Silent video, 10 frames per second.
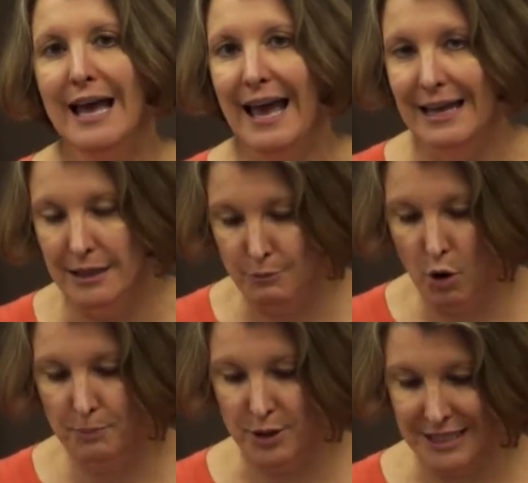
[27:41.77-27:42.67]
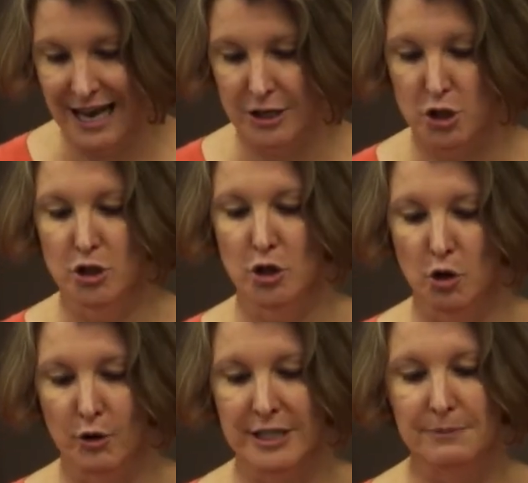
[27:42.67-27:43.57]
and the more protection you're
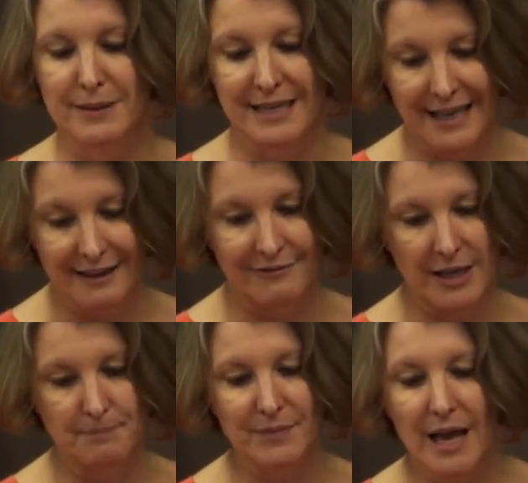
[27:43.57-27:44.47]
going to be given.